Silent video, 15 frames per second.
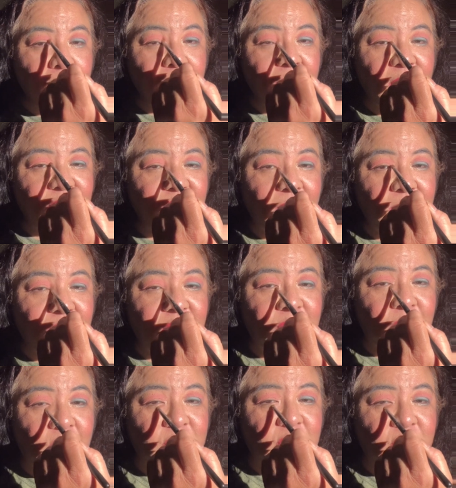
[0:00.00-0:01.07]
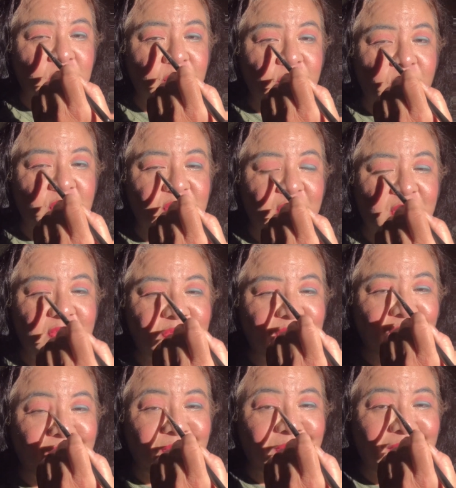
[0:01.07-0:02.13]
My family is watching The Voice.
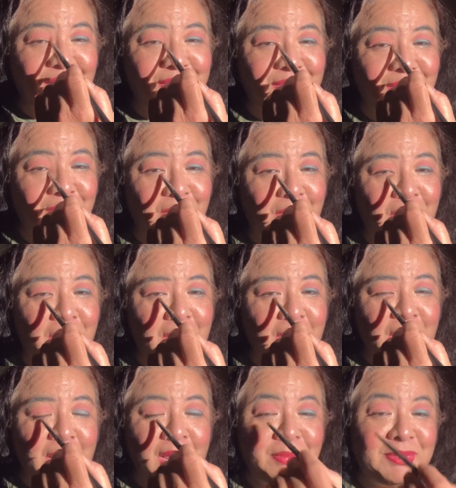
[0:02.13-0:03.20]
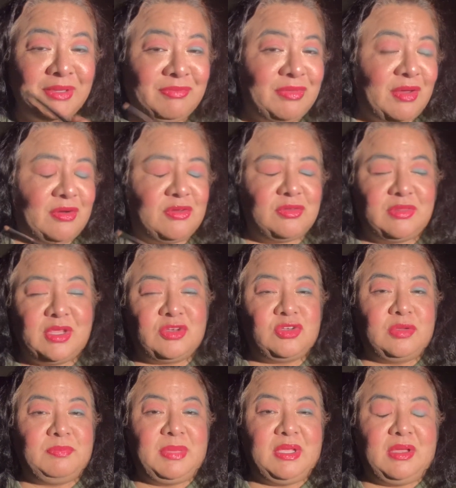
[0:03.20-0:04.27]
You can hear. I believe they
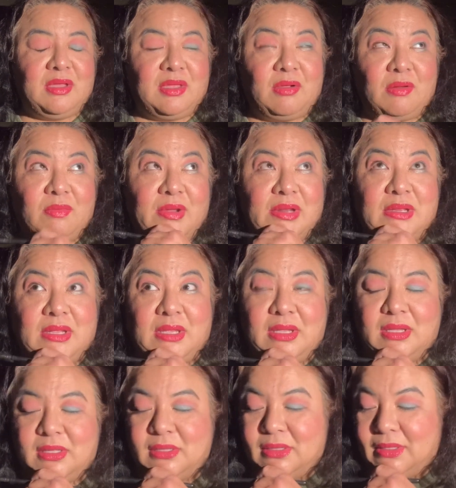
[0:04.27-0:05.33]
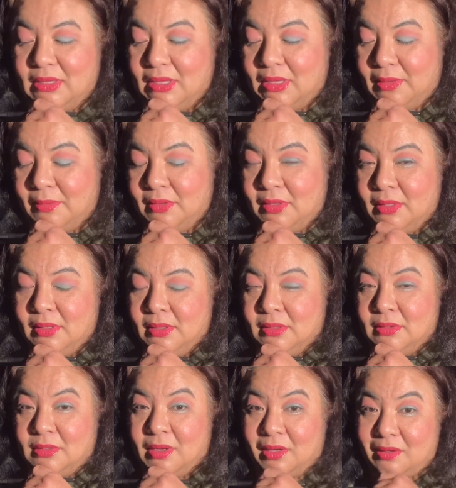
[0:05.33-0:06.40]
should be already in the
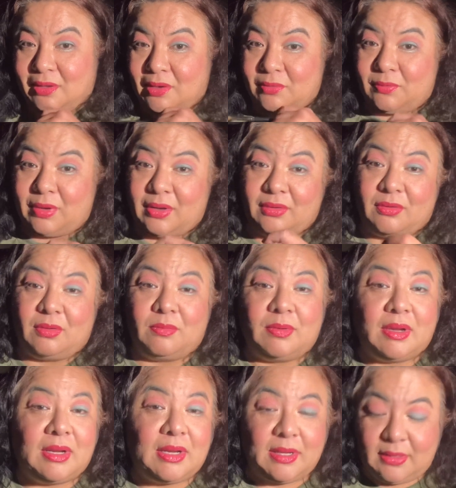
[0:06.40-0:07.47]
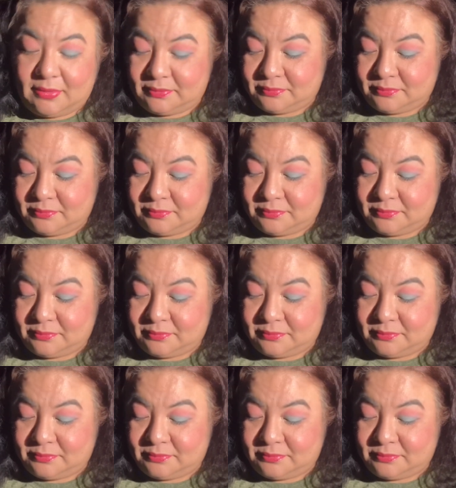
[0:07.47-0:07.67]
knockout round already.